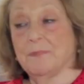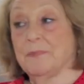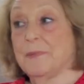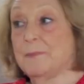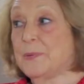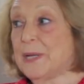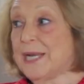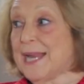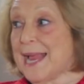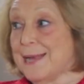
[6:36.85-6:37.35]

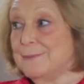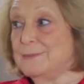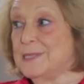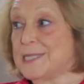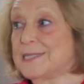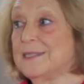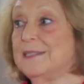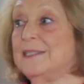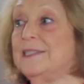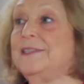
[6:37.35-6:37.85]
But
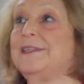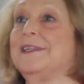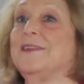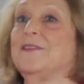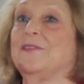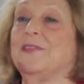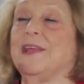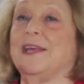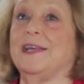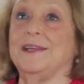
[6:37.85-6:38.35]
Amazon,
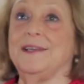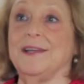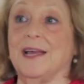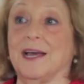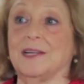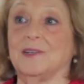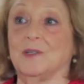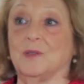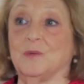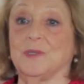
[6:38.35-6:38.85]
they
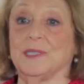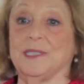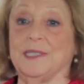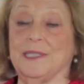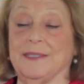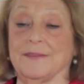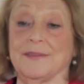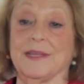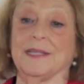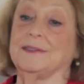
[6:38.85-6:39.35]
not
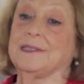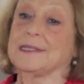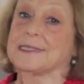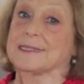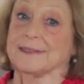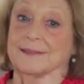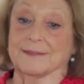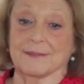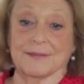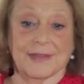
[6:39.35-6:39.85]
only,
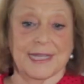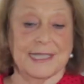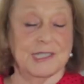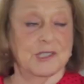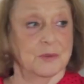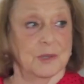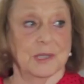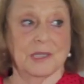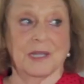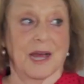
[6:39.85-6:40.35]
listen, they
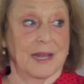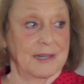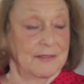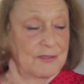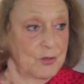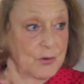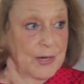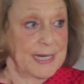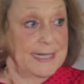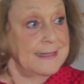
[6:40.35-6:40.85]
do a lot of
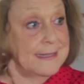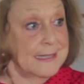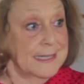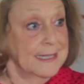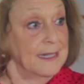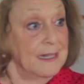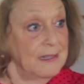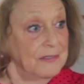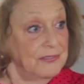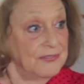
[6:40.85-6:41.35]
great
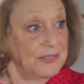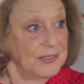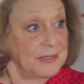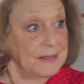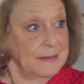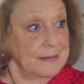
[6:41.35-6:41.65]
stuff.